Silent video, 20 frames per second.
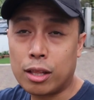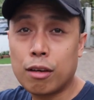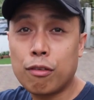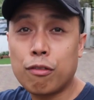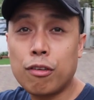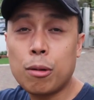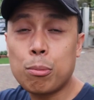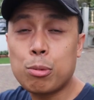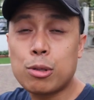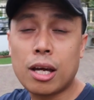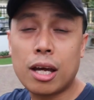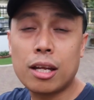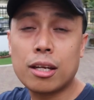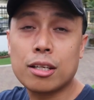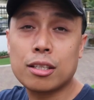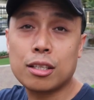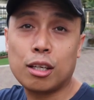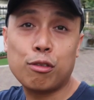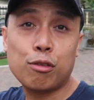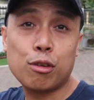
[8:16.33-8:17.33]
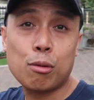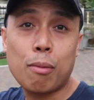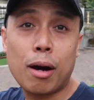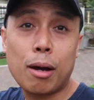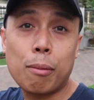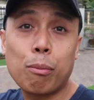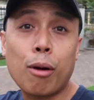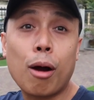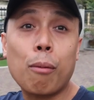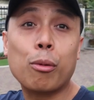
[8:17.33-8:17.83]
The flip side, because if you
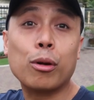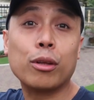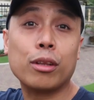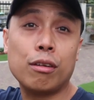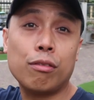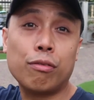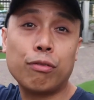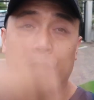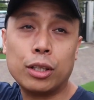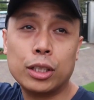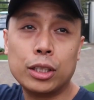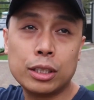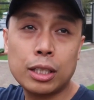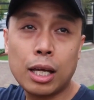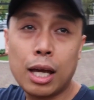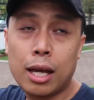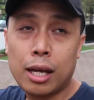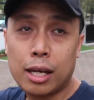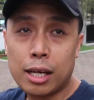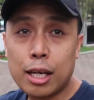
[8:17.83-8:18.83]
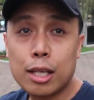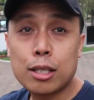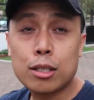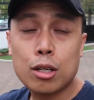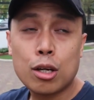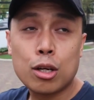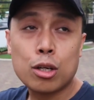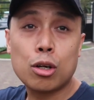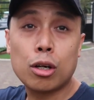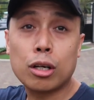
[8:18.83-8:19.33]
buy property first,
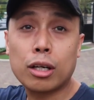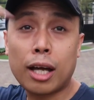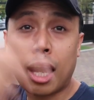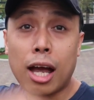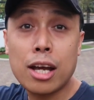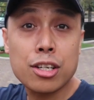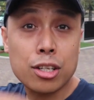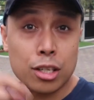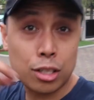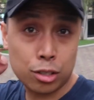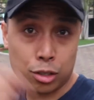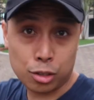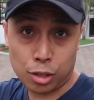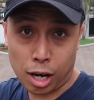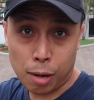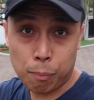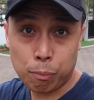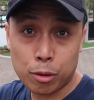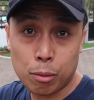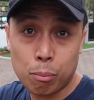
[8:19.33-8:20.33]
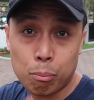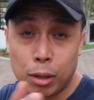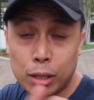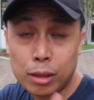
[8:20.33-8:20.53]
is your cash is trapped.